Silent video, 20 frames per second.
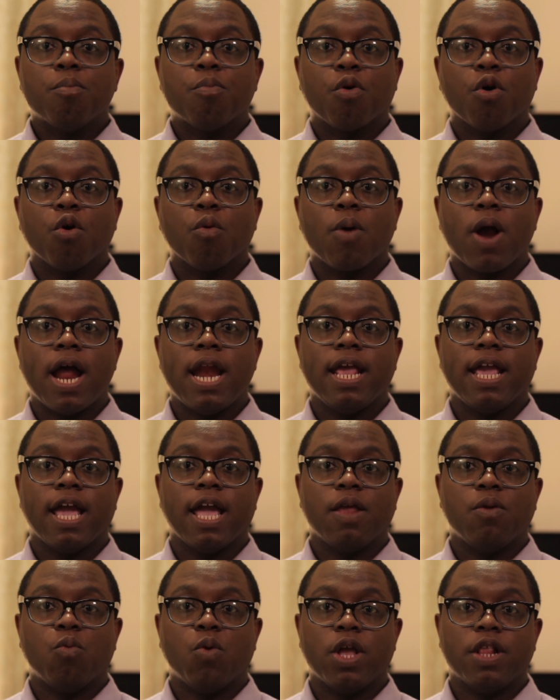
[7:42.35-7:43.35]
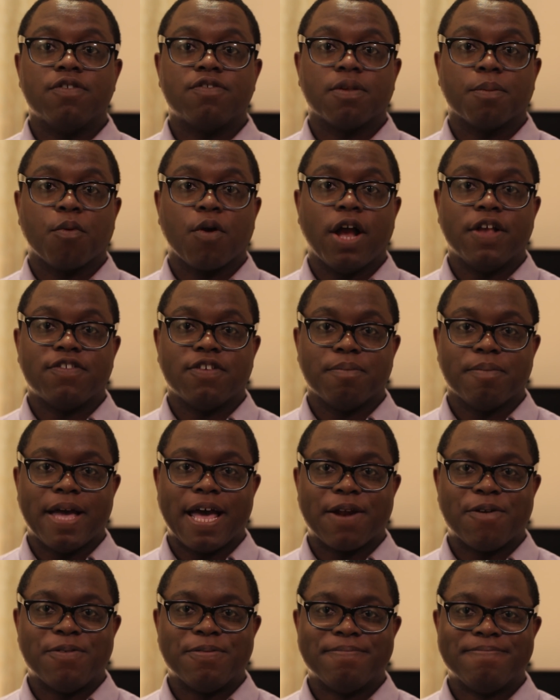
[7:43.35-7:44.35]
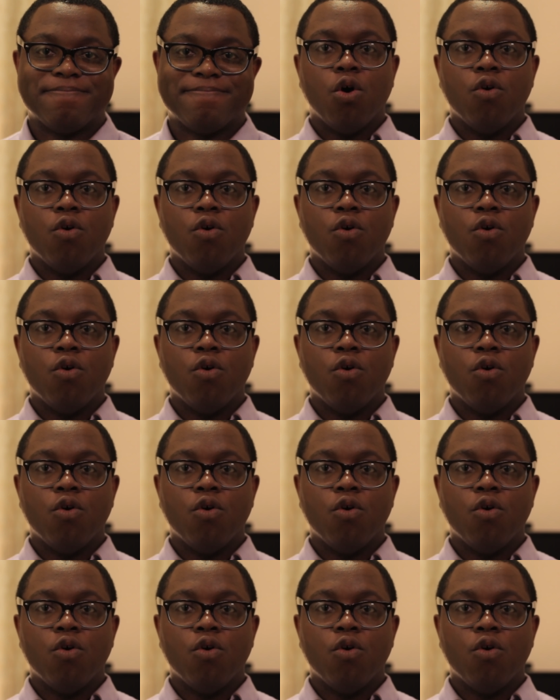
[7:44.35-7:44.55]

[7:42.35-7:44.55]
Pro Writing Aid wins the pricing battle.